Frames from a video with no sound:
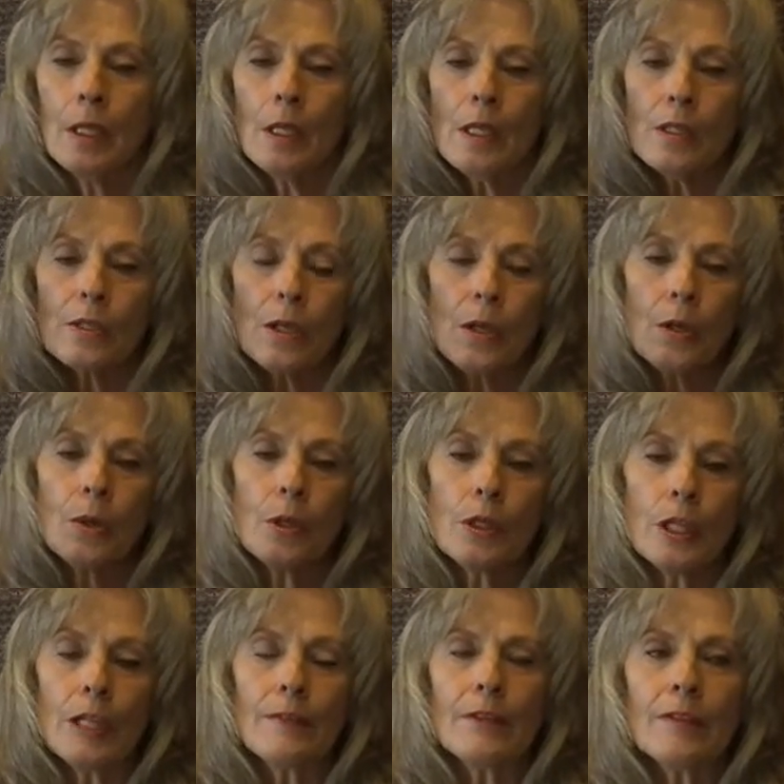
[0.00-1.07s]
So
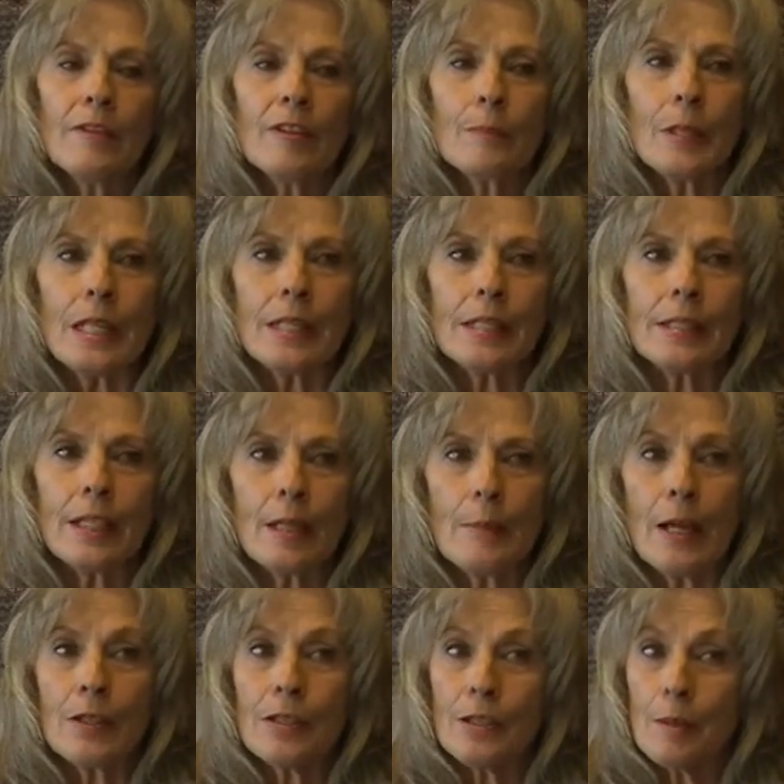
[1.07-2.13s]
even if it means think
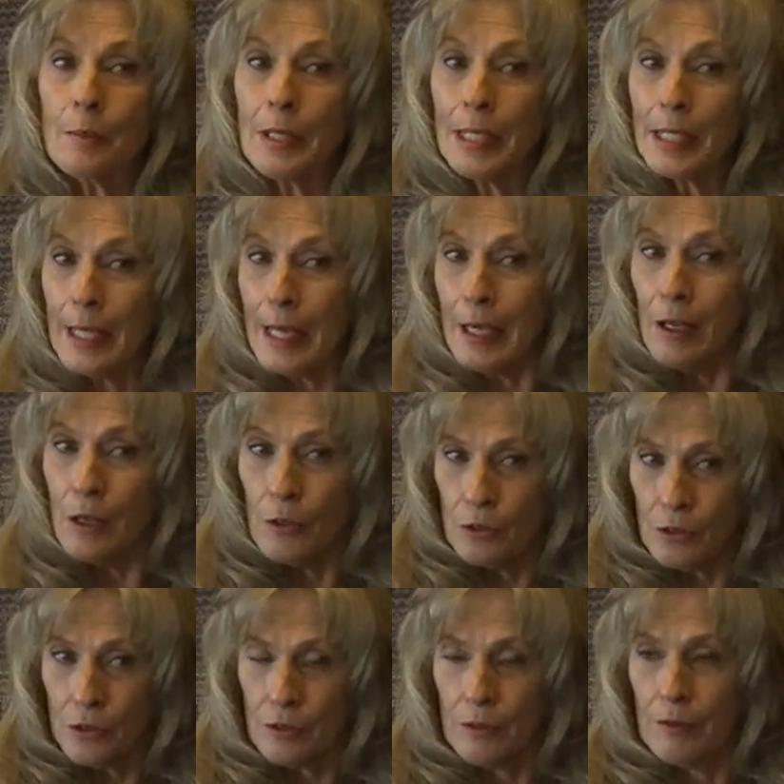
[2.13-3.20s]
about somebody
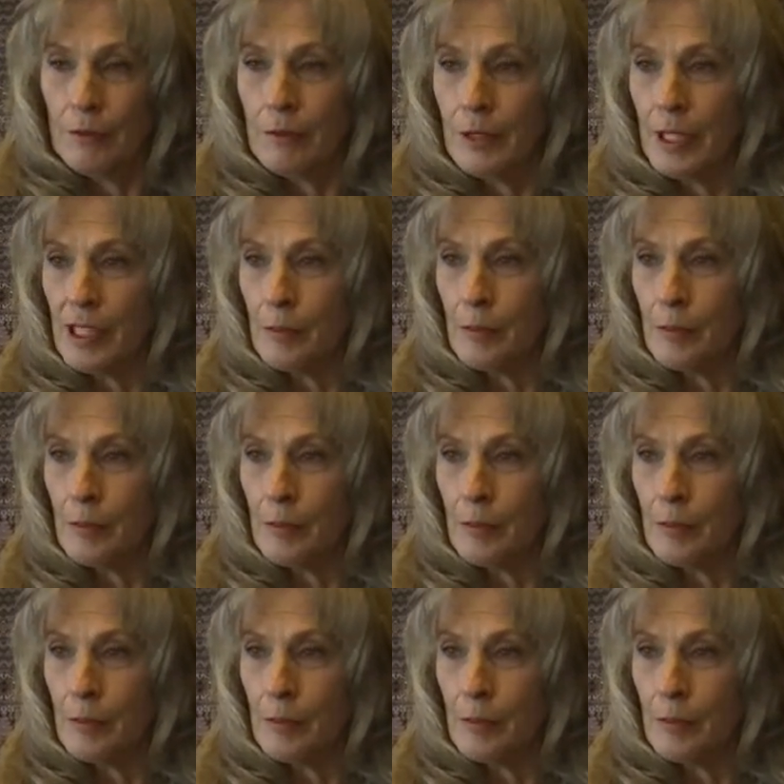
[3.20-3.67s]
else that's